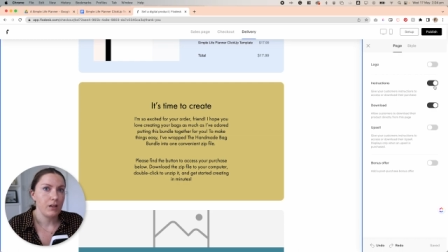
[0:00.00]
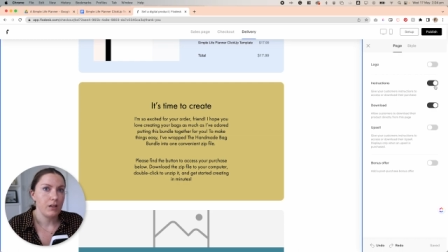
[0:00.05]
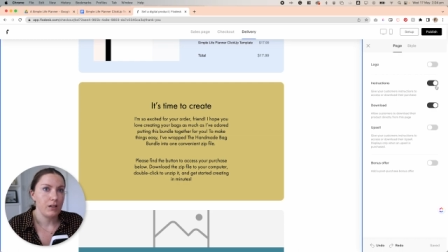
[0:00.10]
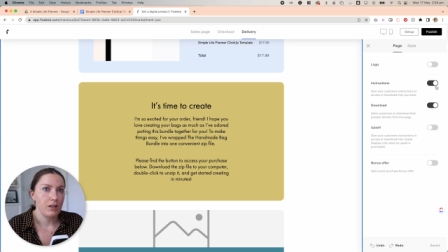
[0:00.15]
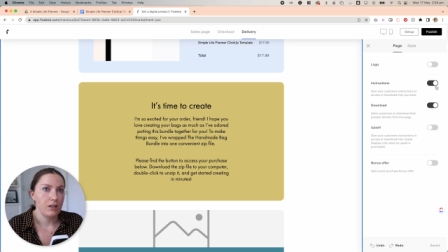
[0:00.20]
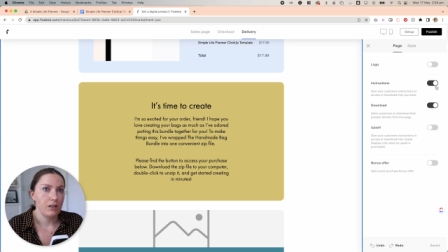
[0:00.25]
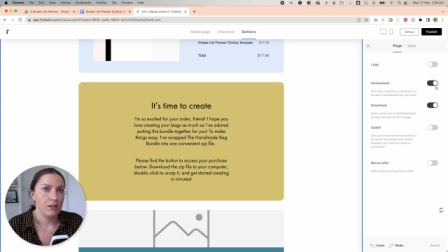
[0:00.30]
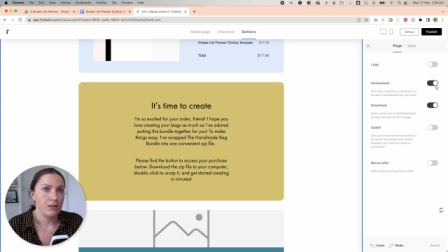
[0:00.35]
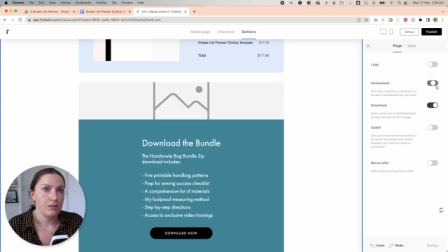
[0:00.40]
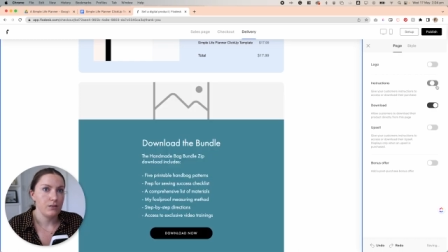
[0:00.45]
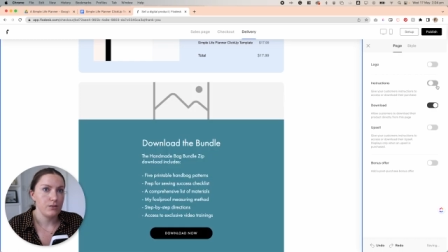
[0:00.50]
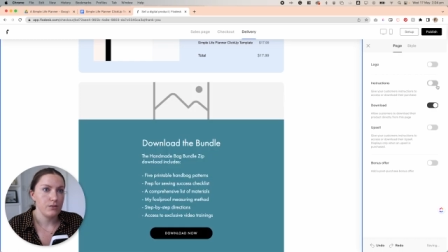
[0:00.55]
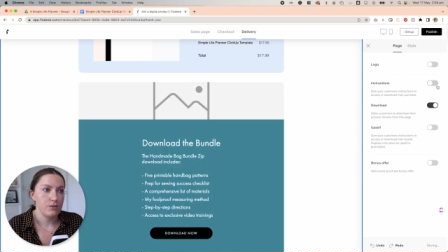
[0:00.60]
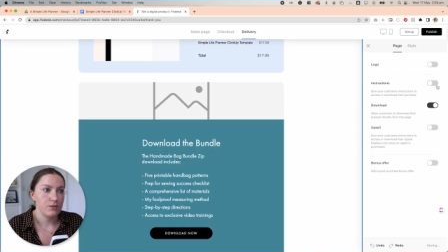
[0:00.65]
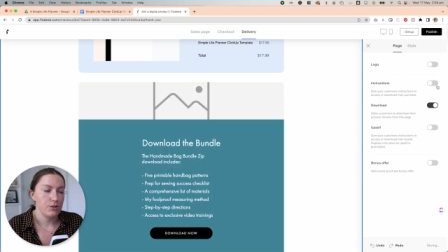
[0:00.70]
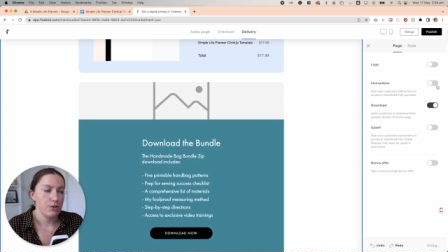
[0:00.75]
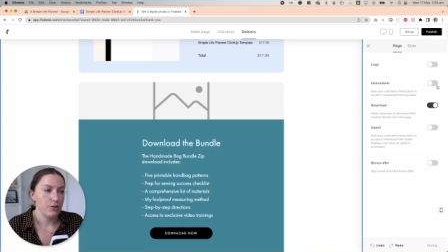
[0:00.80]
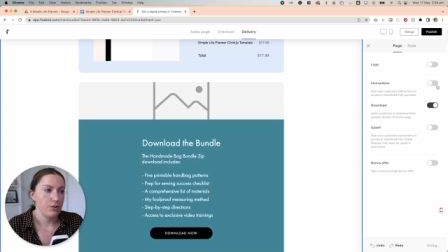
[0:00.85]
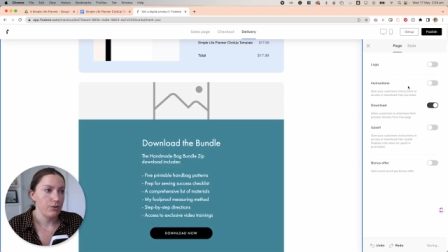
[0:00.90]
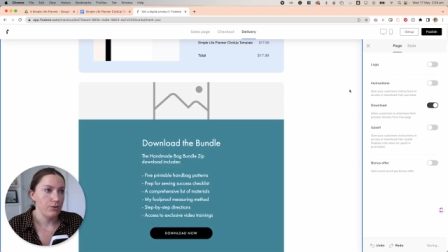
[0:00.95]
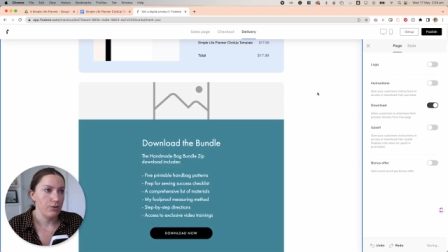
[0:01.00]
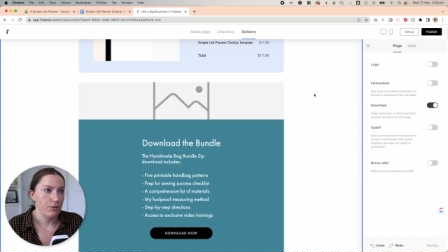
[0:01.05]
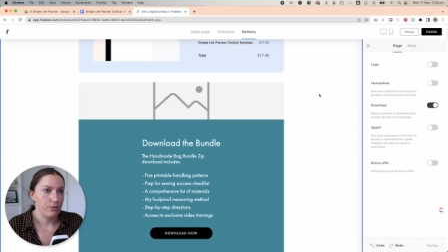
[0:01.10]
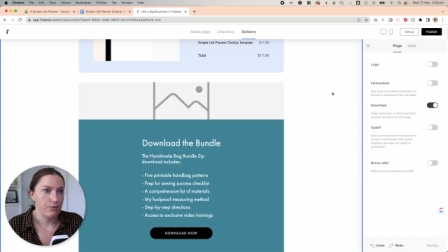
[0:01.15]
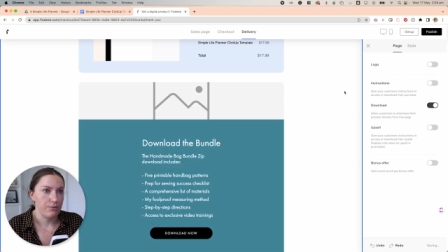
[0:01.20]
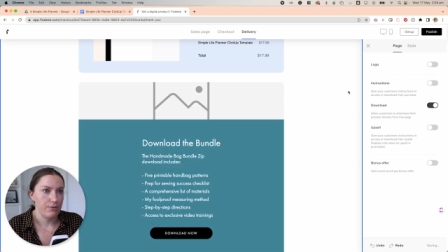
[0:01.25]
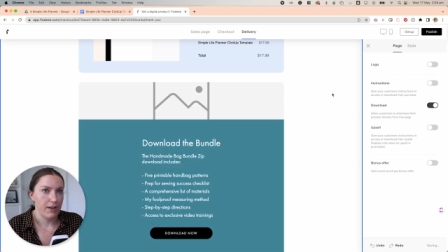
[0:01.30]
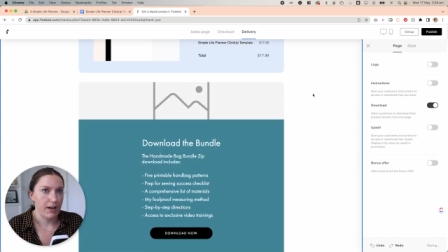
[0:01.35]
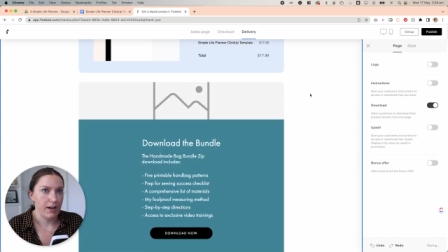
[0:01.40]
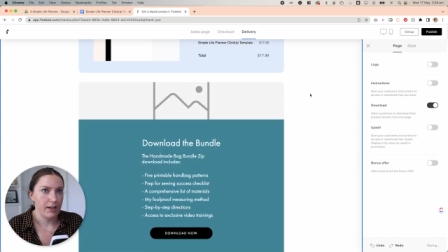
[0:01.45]
and turn
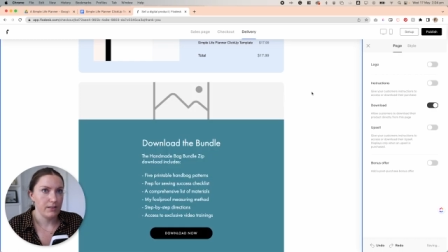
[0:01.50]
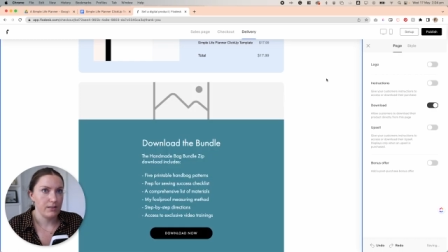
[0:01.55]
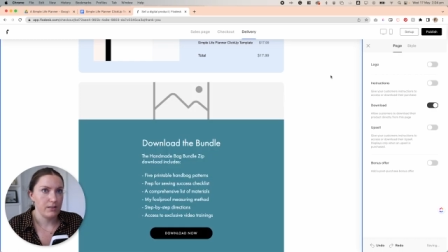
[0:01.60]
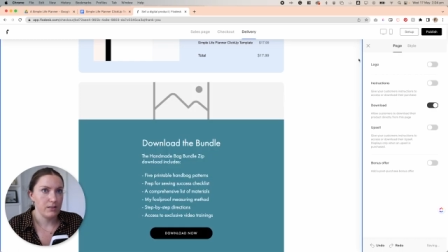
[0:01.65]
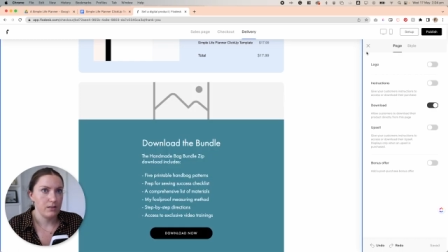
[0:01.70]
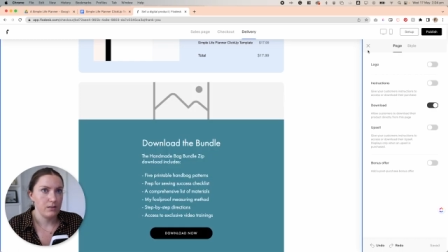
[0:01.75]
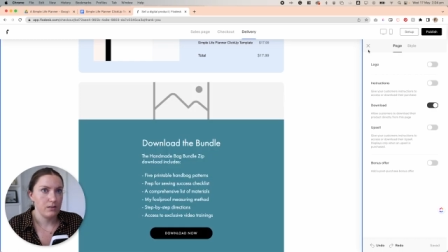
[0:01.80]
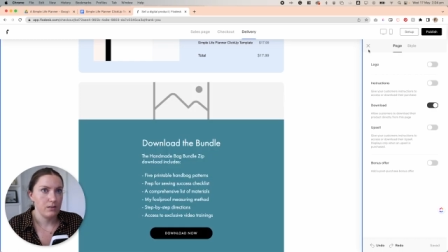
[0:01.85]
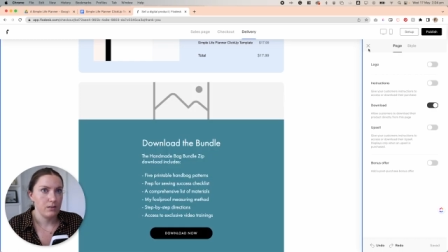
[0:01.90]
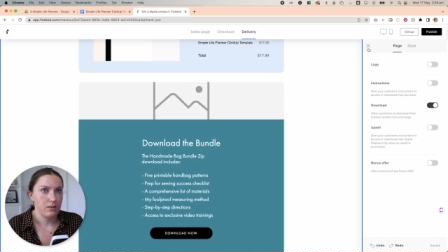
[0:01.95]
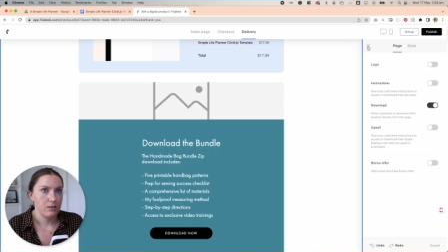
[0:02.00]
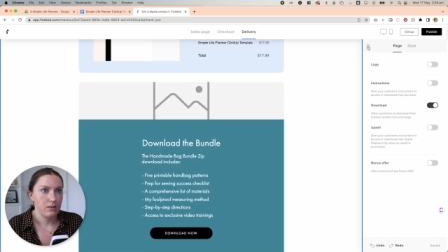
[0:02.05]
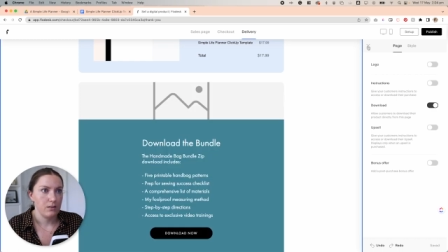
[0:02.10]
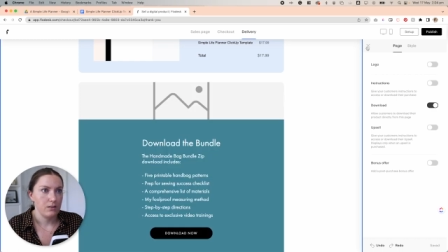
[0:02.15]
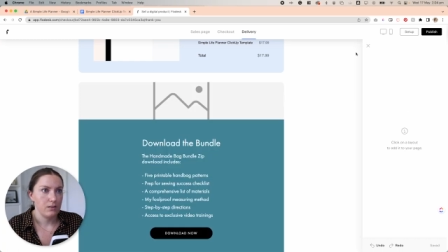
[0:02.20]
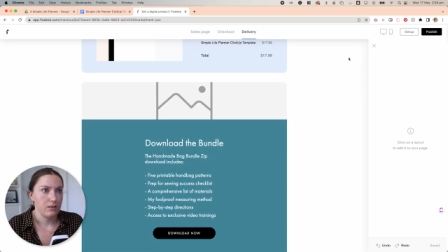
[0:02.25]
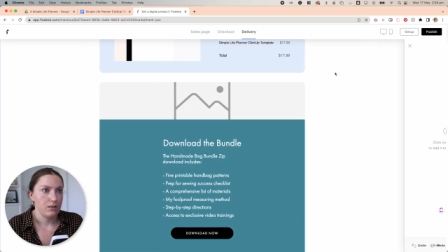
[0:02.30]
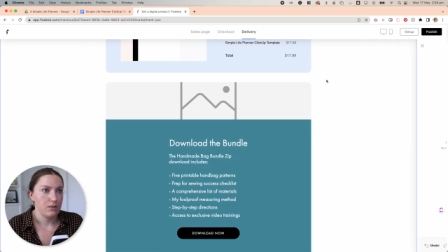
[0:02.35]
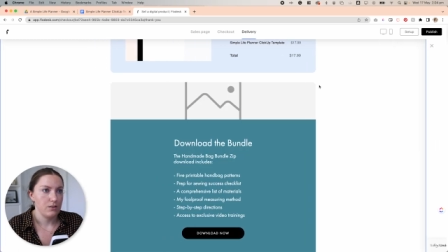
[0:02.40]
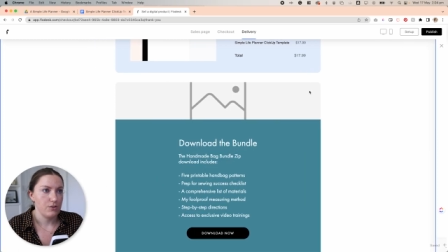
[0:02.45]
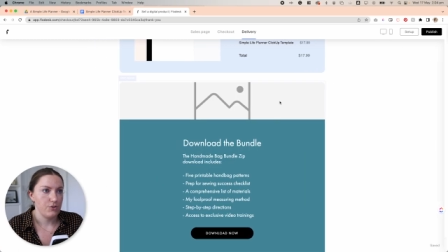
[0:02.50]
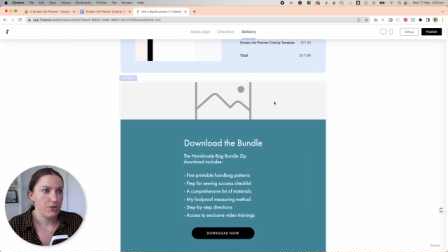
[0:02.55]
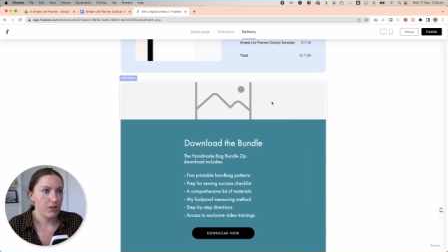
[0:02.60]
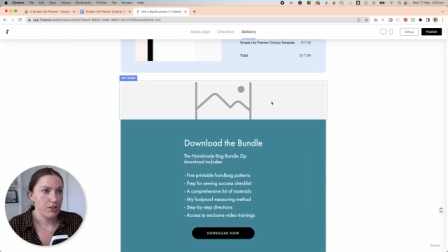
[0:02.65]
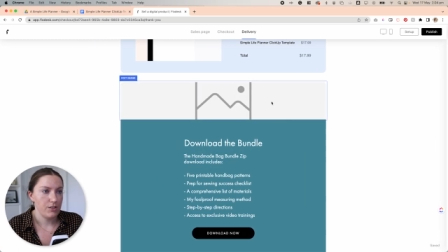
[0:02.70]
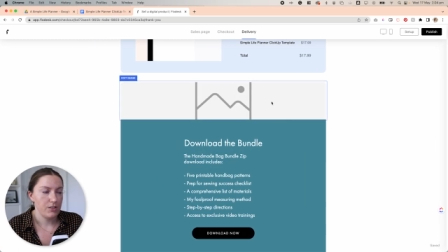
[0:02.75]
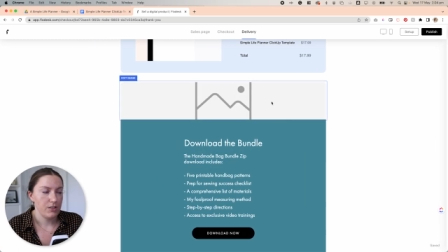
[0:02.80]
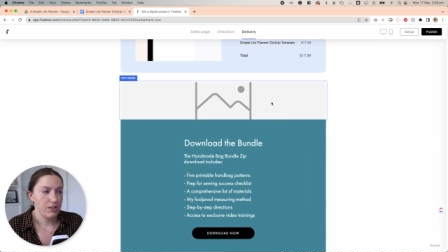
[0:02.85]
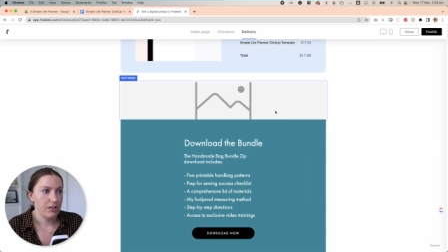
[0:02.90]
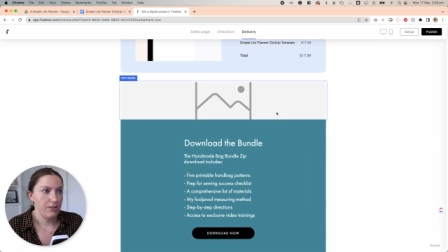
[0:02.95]
off that
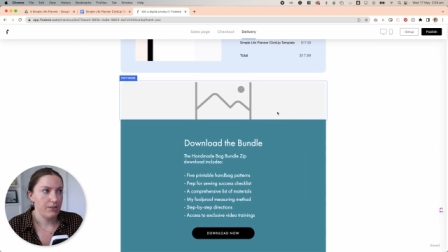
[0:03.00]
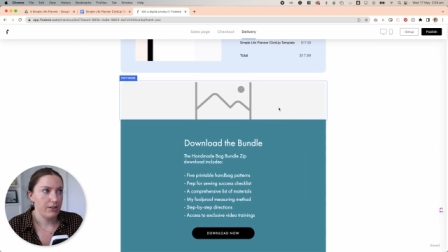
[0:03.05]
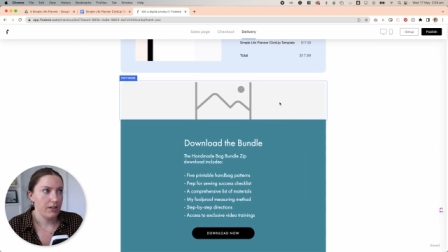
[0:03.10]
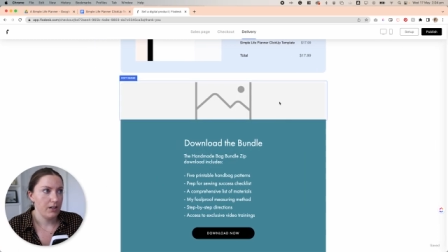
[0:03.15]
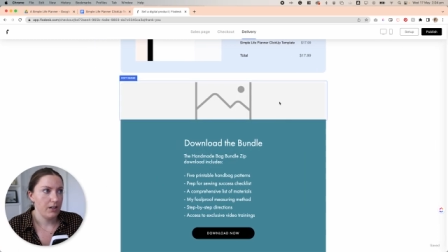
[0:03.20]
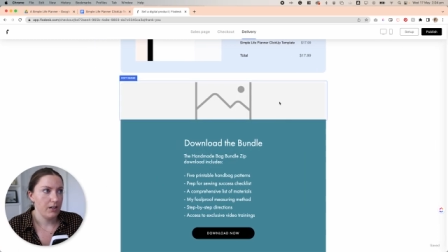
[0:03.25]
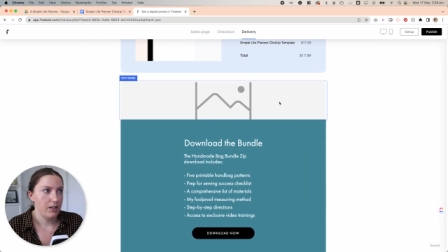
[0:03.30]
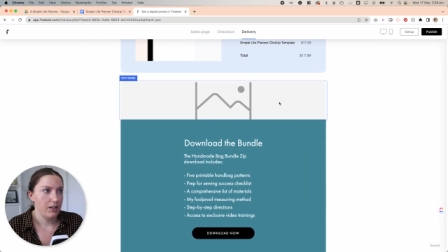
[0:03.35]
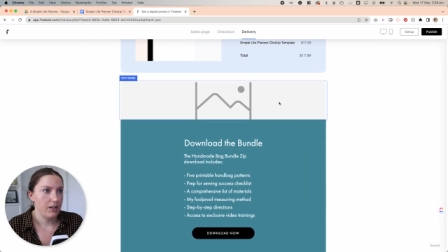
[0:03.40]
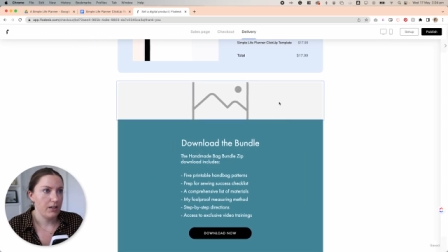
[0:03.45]
instruction area.